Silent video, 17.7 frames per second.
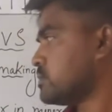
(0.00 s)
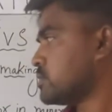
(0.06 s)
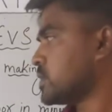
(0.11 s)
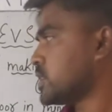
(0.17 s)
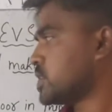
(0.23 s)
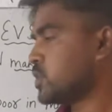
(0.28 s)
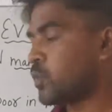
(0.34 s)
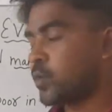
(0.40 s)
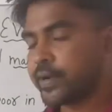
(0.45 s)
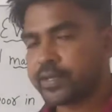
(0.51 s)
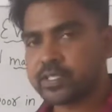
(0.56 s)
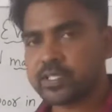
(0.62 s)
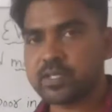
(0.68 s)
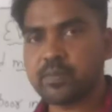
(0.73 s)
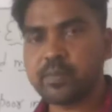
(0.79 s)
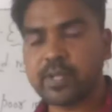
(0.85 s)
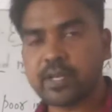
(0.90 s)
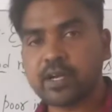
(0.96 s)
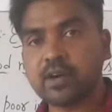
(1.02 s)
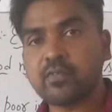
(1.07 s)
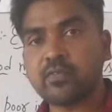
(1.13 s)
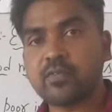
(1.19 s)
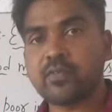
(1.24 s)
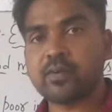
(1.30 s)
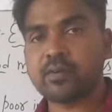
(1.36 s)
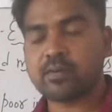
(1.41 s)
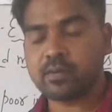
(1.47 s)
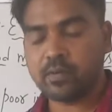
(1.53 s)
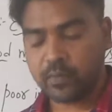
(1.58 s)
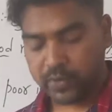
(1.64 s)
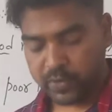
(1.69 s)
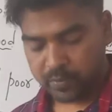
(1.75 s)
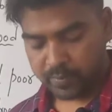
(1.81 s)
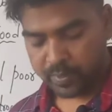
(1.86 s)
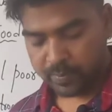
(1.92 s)
So what is the meaning of, what
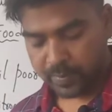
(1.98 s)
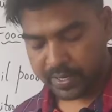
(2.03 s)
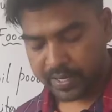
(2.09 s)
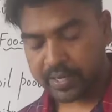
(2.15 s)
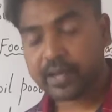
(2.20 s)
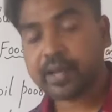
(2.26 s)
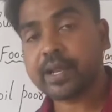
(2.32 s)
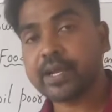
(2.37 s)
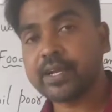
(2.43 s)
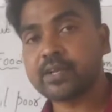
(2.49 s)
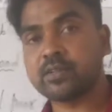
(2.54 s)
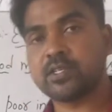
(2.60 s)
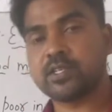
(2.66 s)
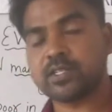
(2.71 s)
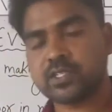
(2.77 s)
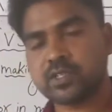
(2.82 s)
do you mean by nitrogen?